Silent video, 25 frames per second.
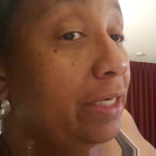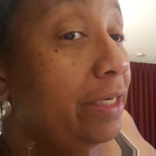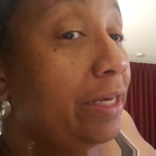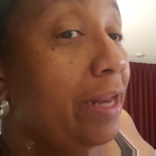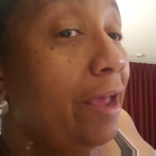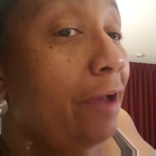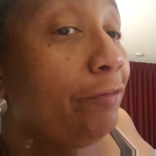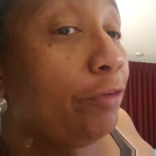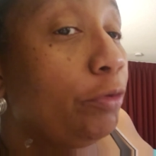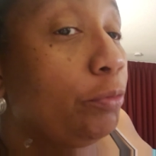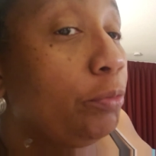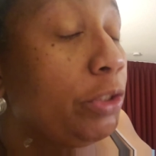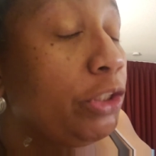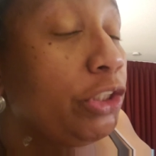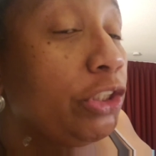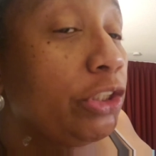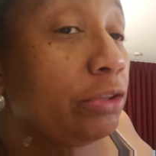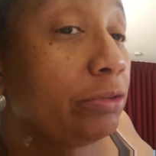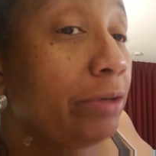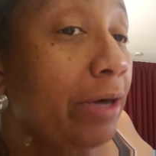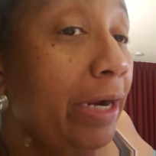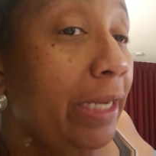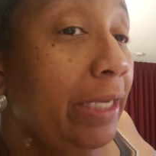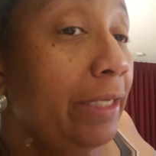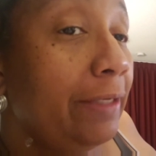it never was
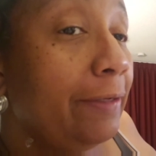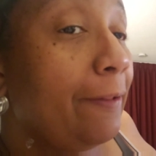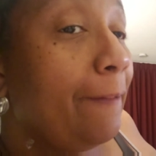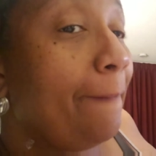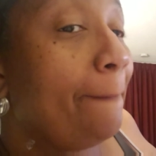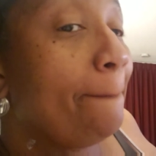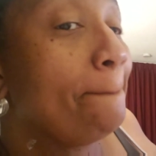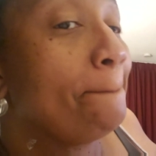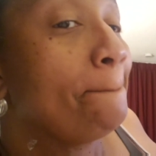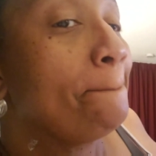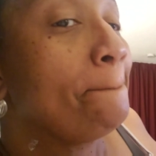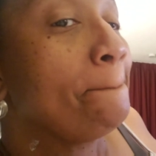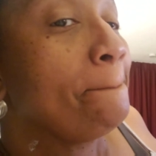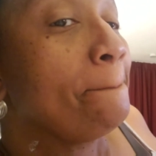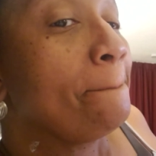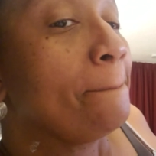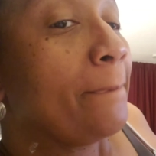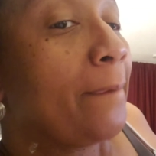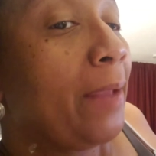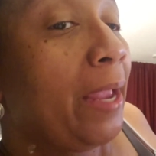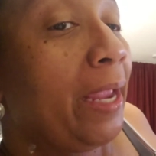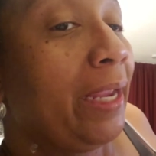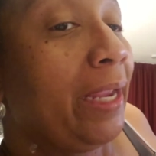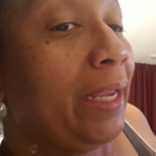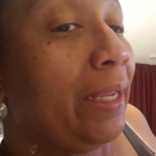straight,
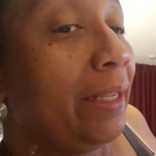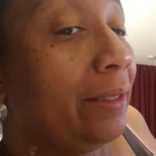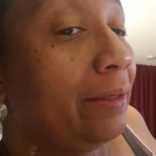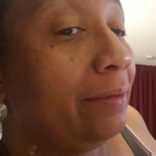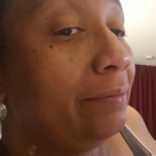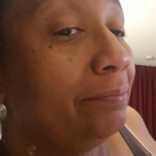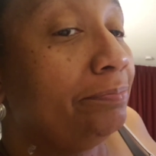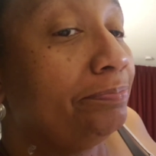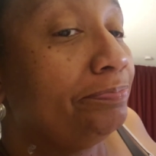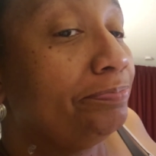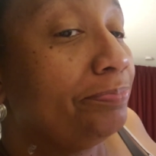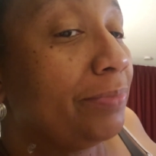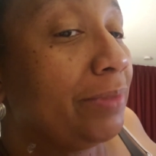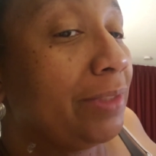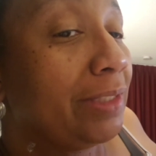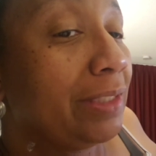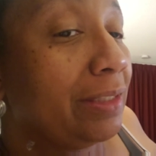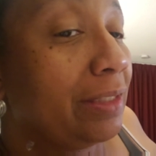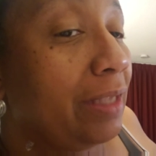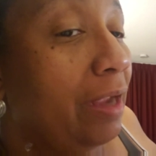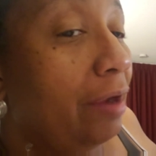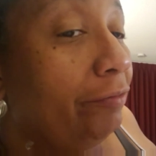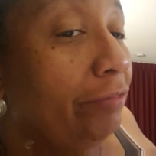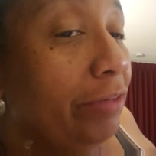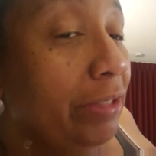and
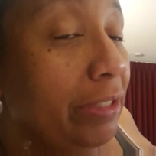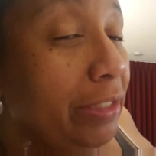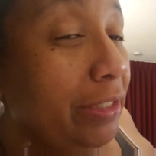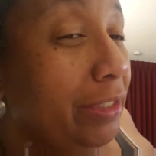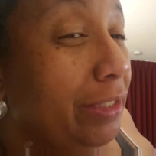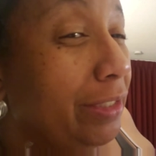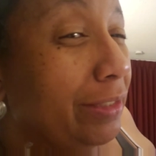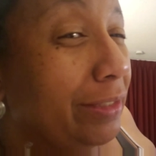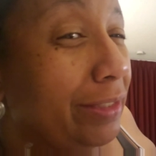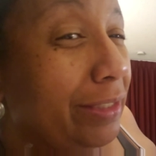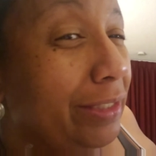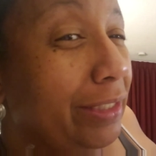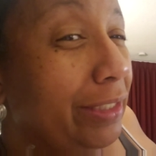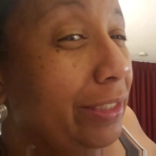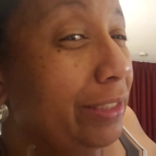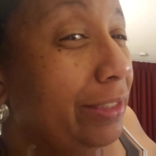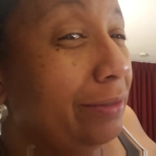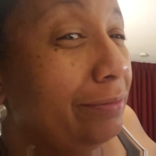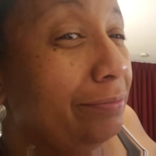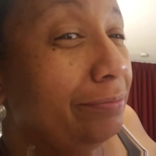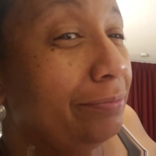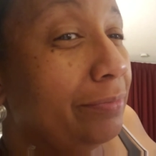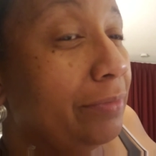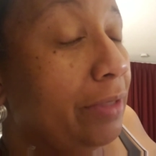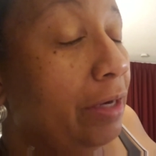I really couldn't get
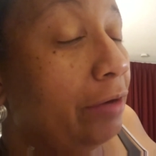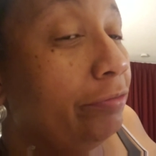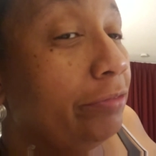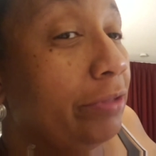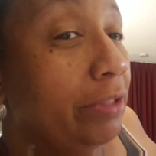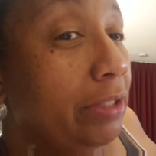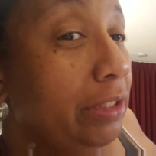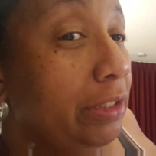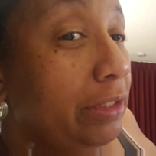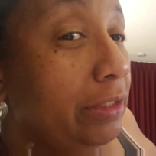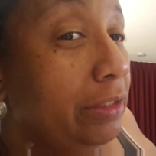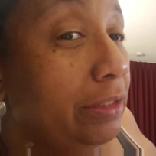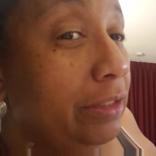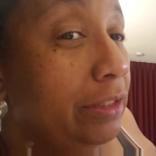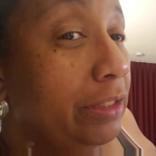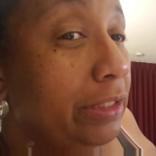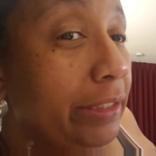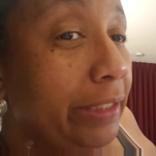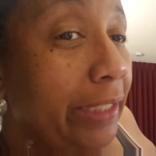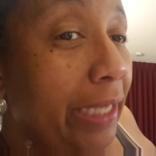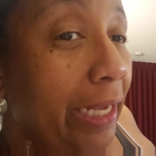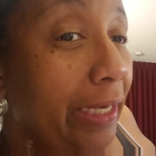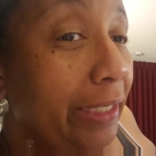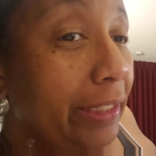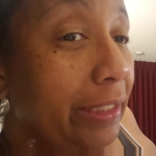it. I really
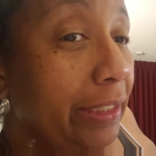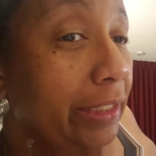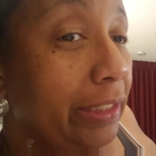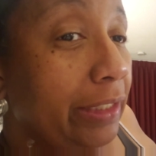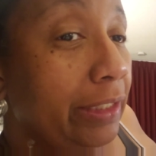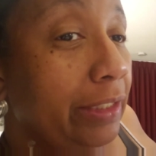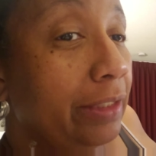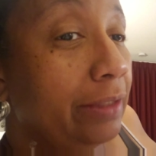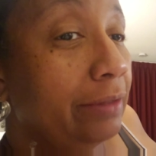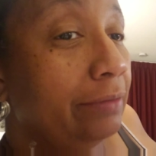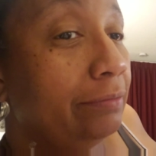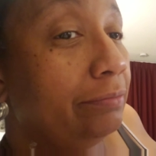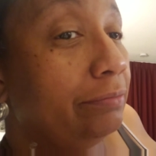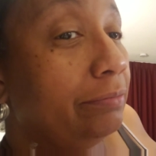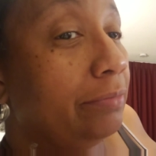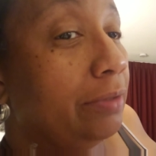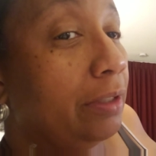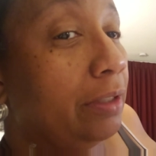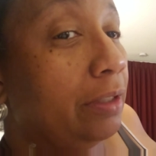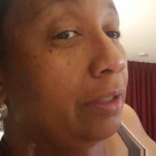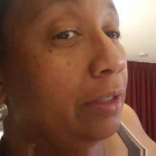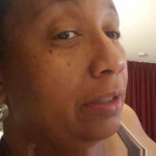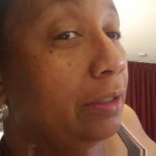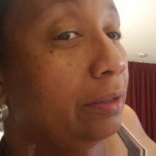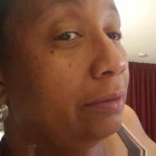could not get it.
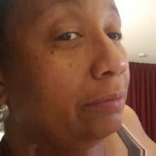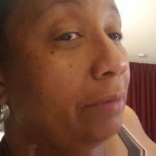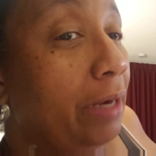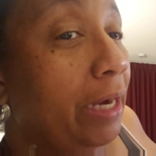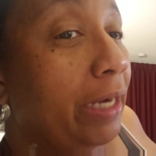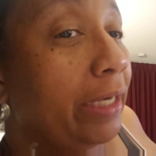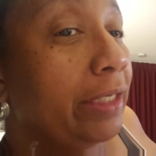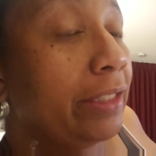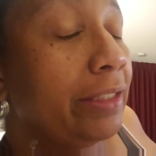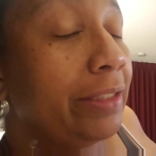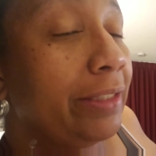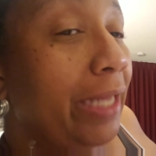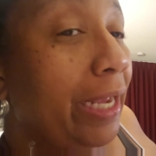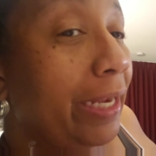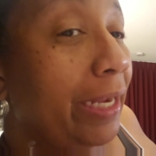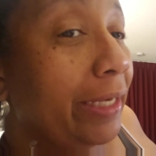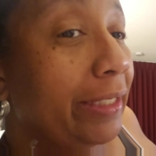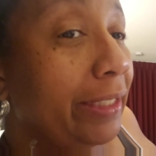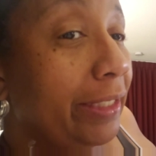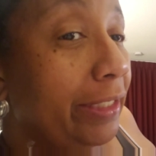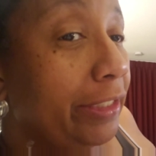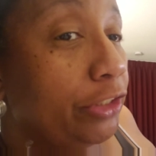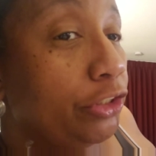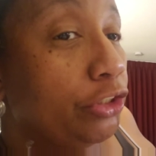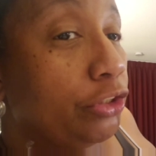Um, I could not
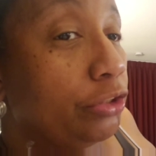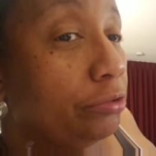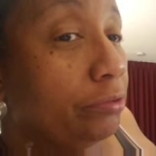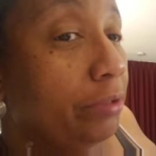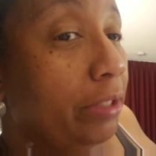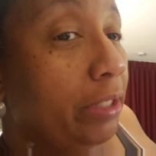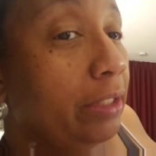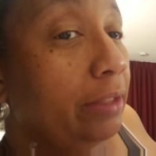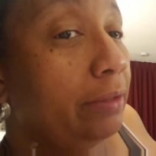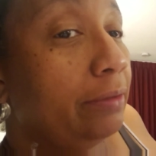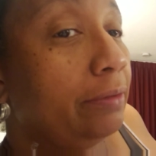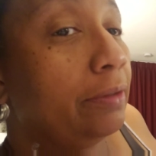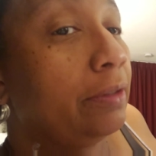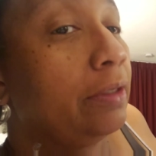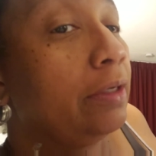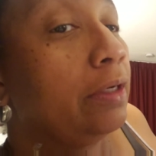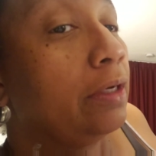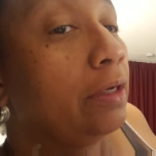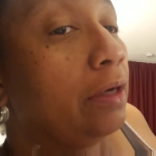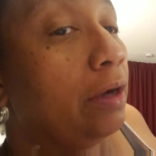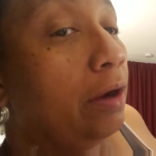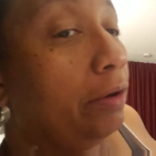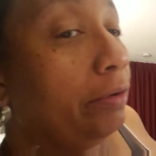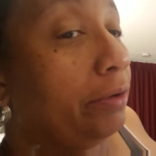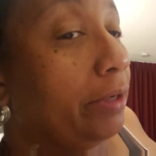get it straight.
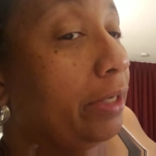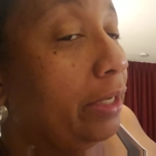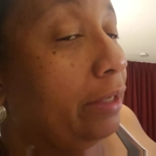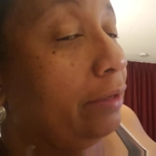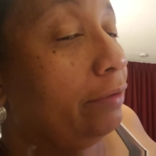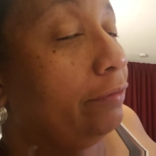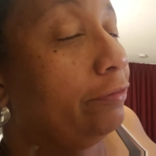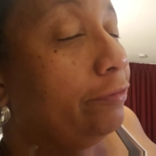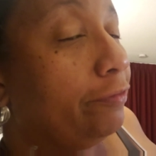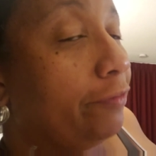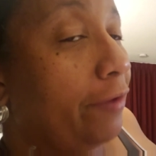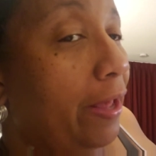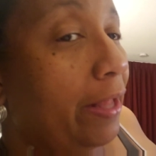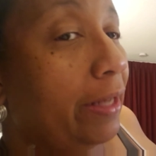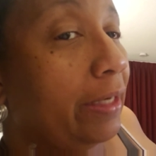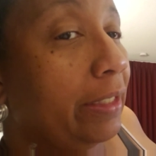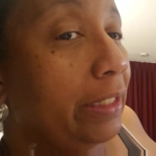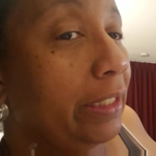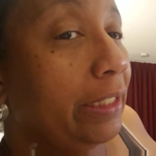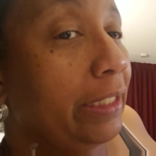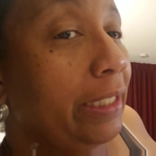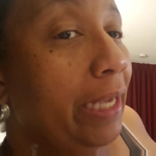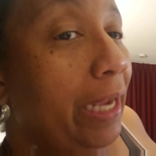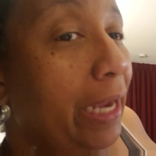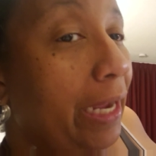Okay,
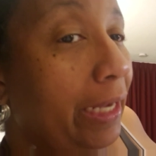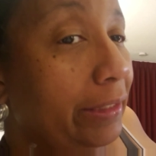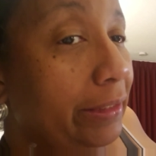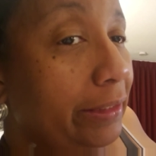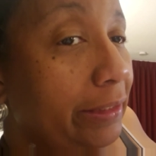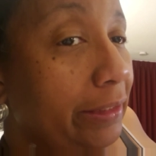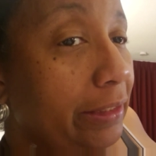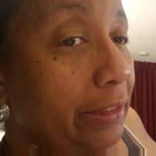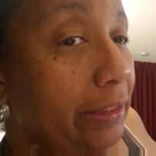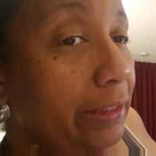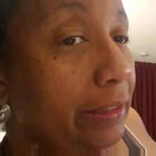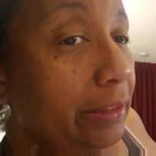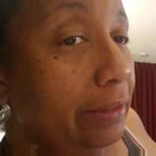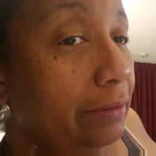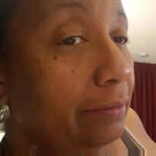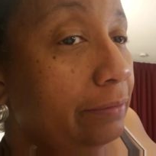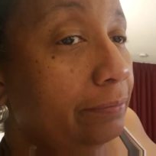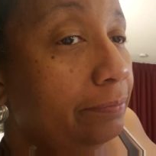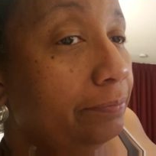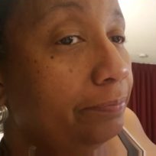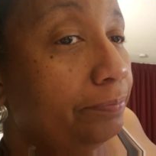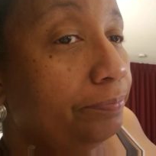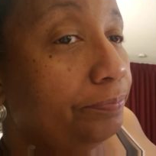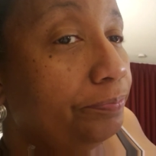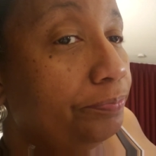finally I did
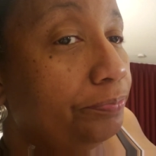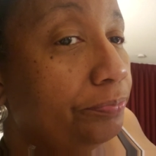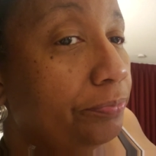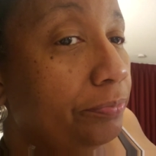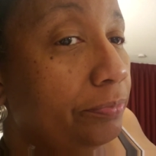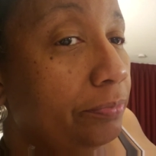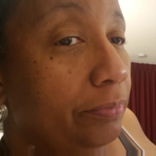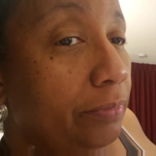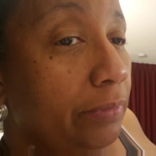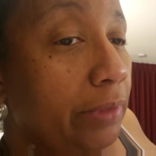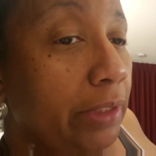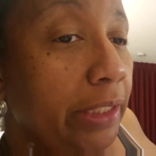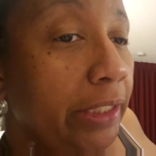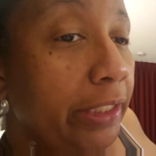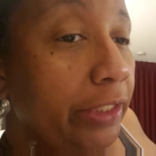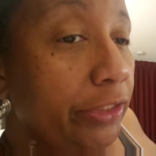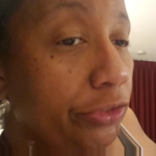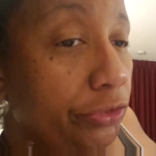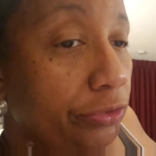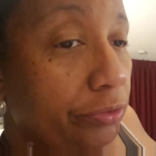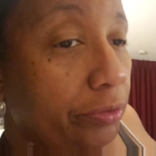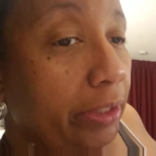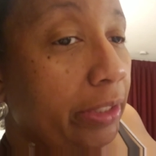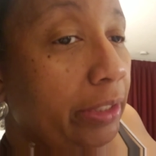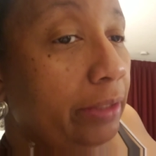get it
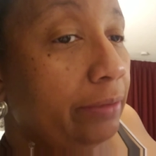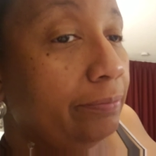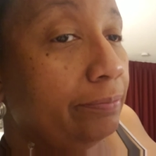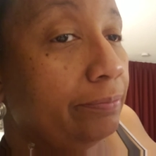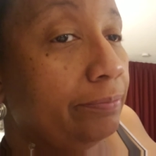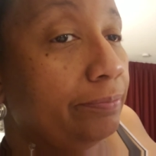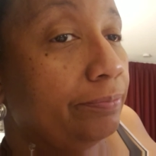straight.